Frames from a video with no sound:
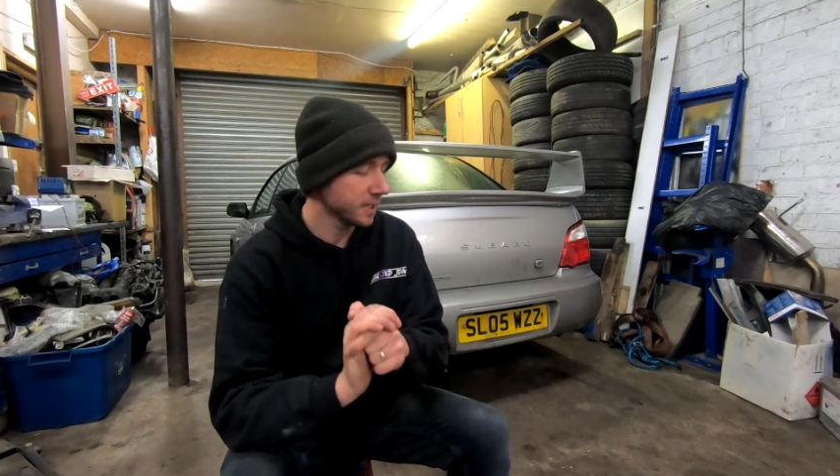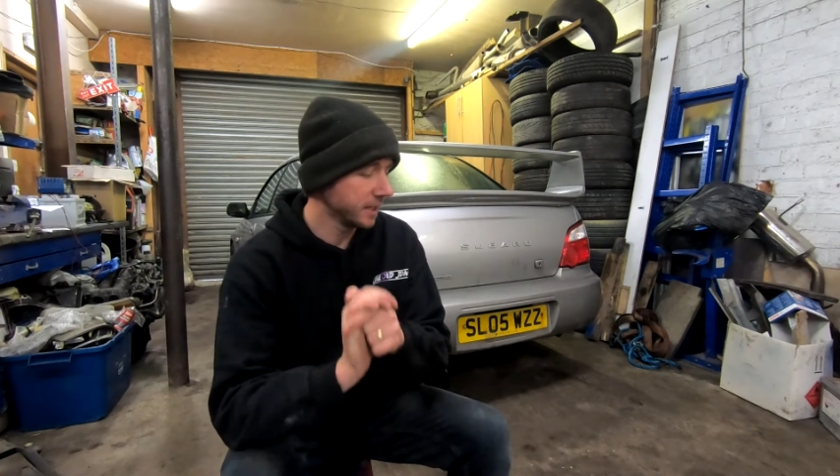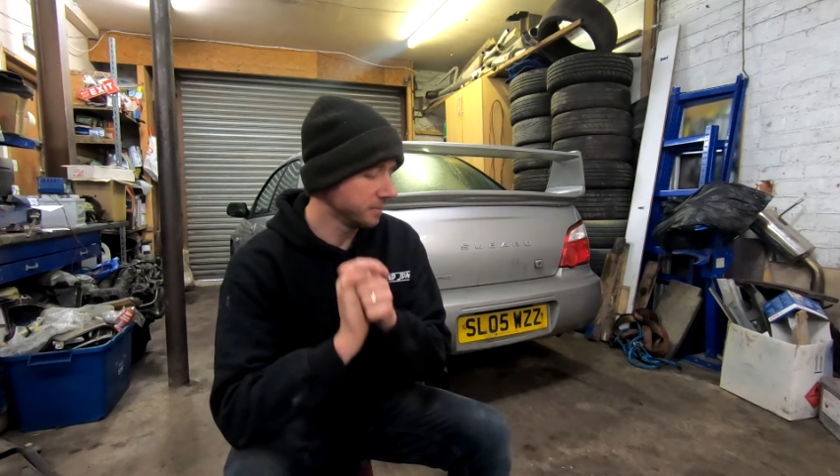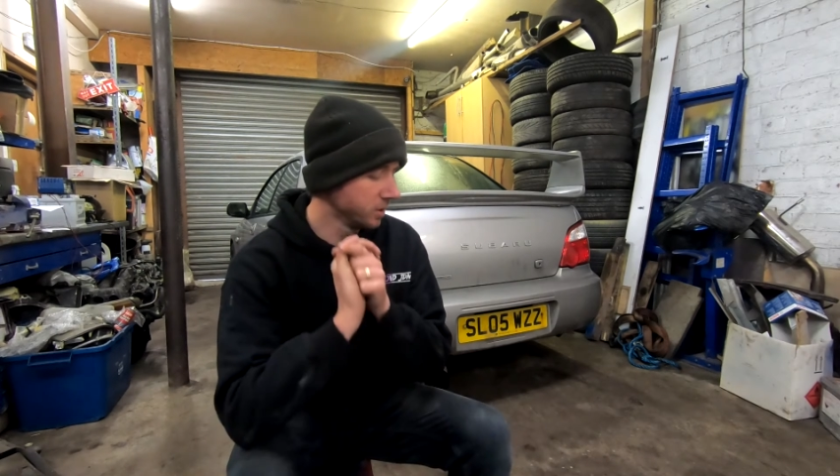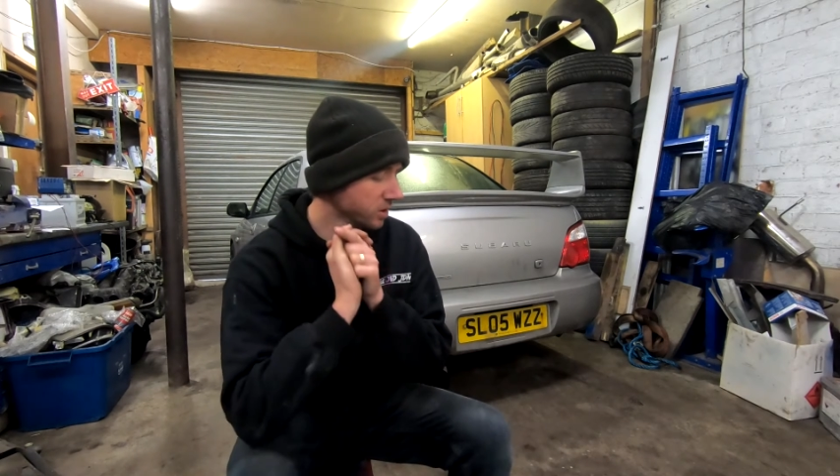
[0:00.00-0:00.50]

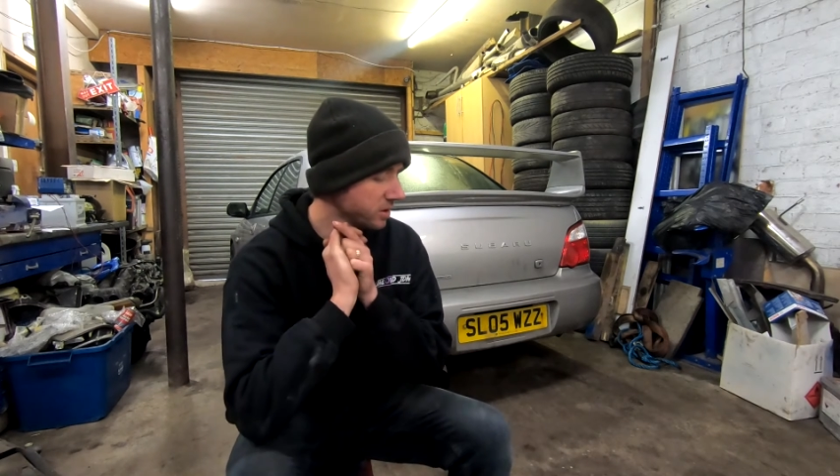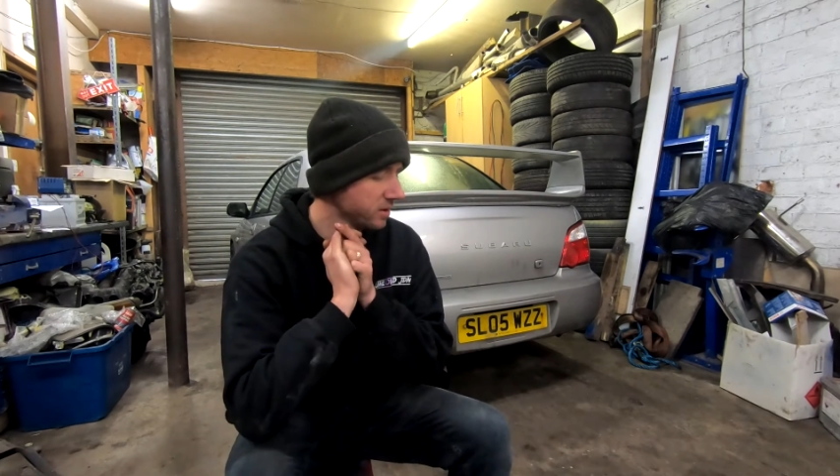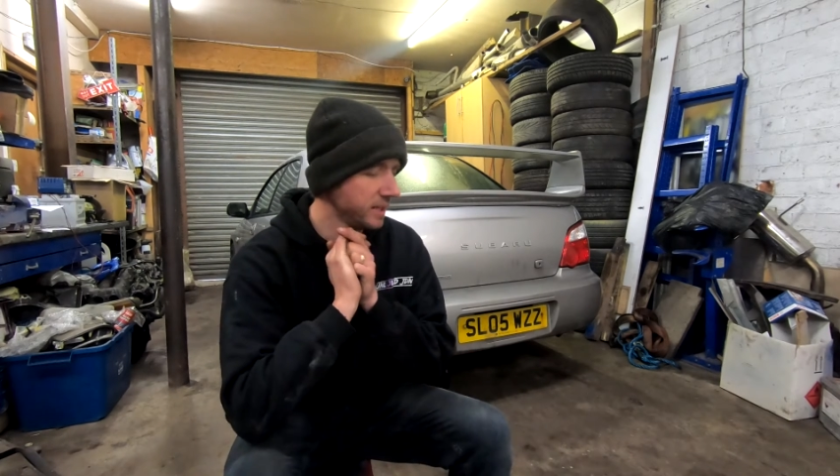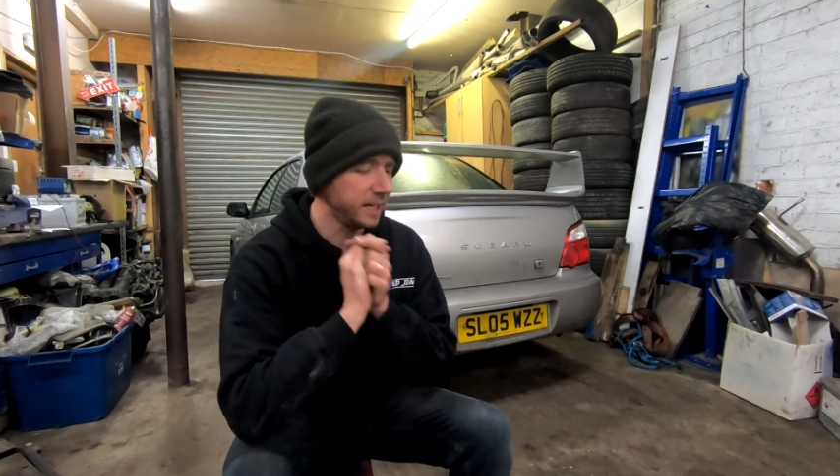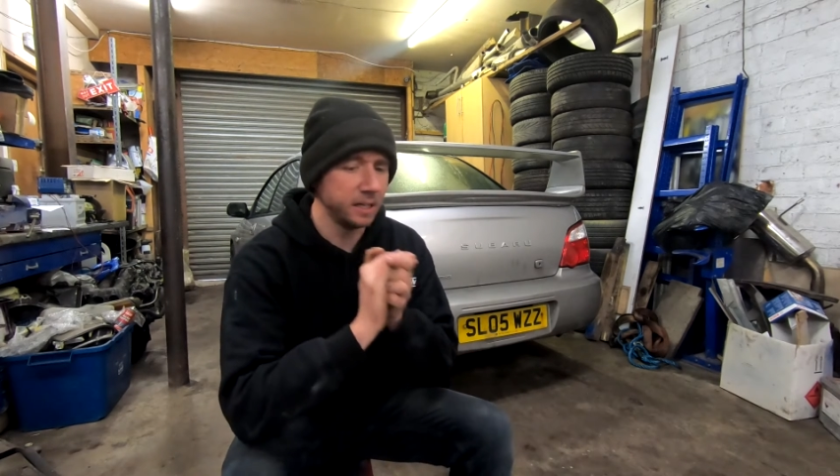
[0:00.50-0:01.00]
Other
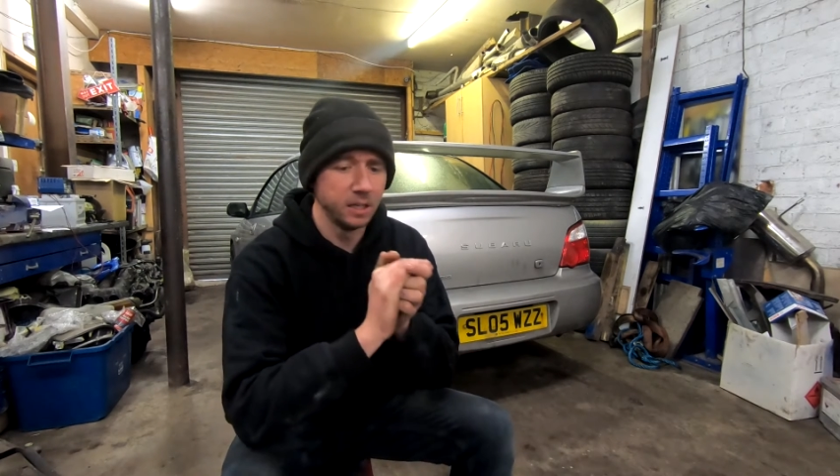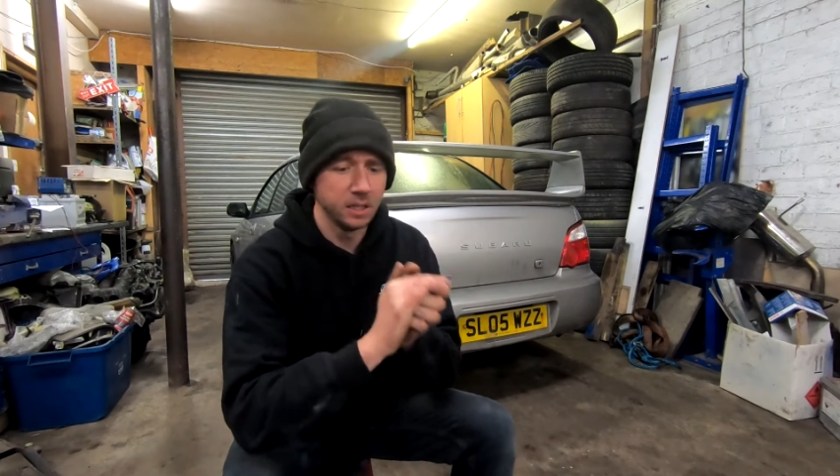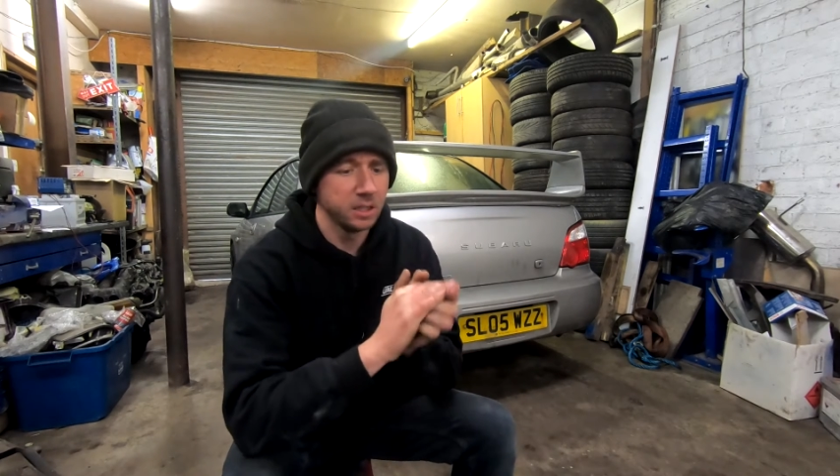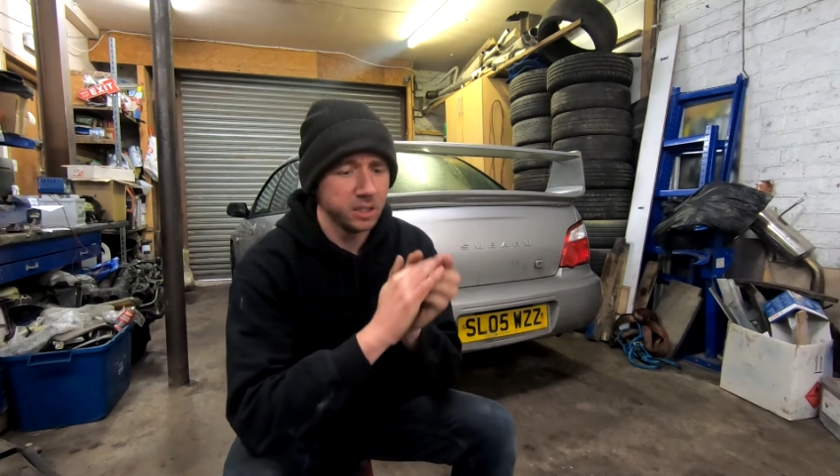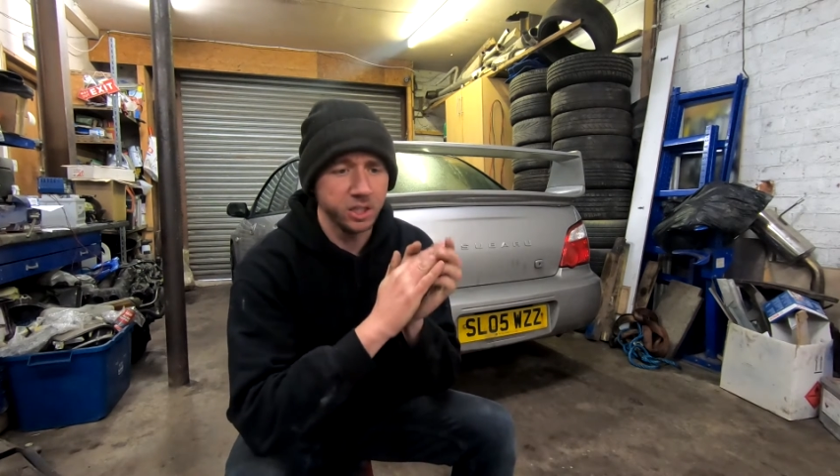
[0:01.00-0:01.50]
than that,
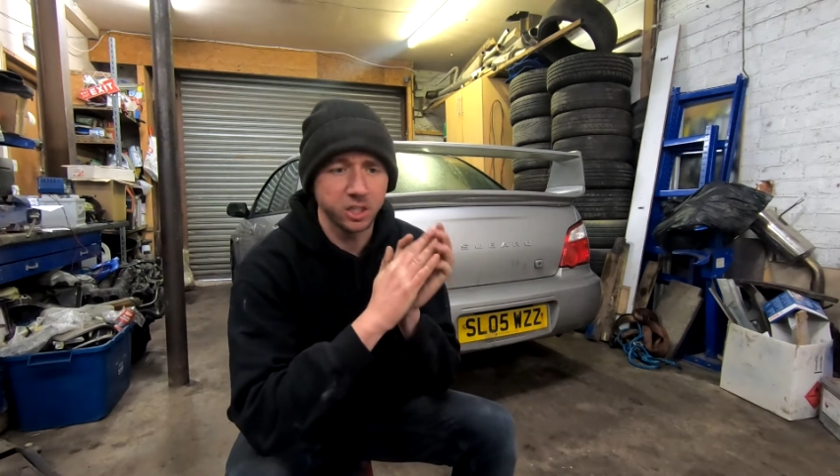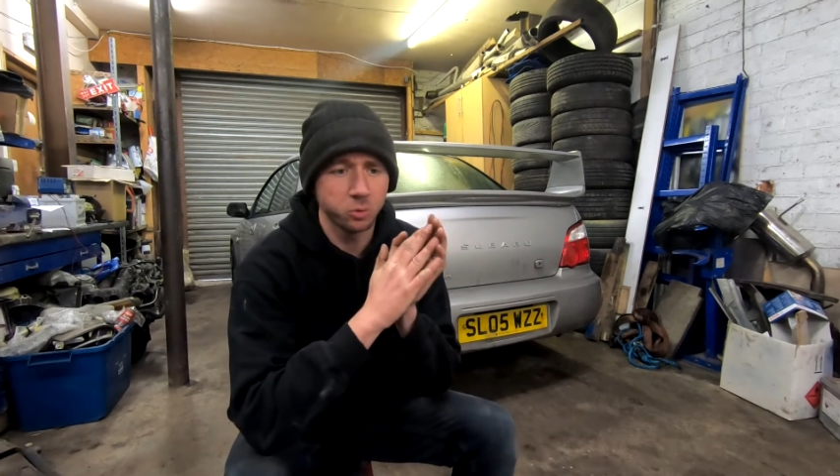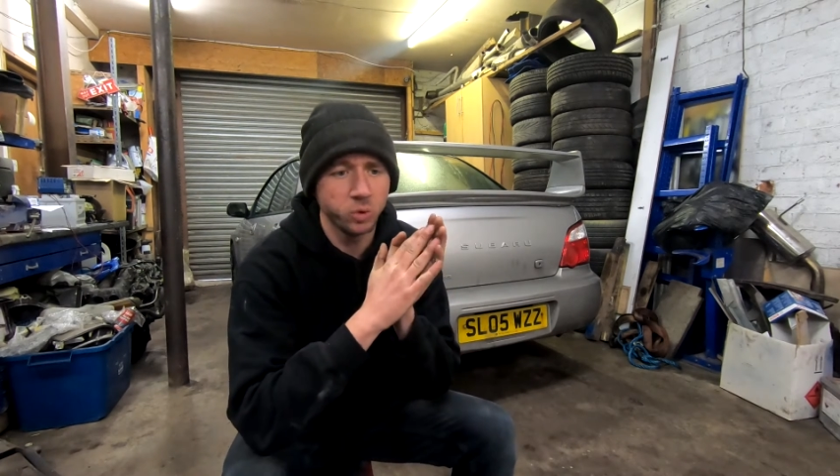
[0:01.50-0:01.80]
you can